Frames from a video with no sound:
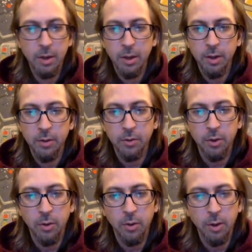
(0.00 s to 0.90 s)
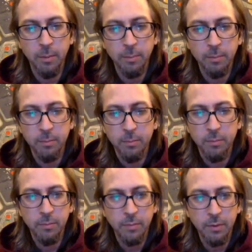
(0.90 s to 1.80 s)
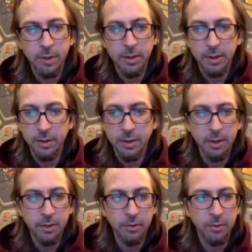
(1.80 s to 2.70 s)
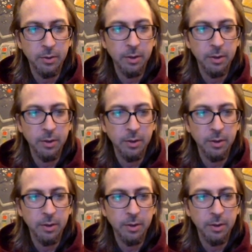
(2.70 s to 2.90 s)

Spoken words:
So if I did this,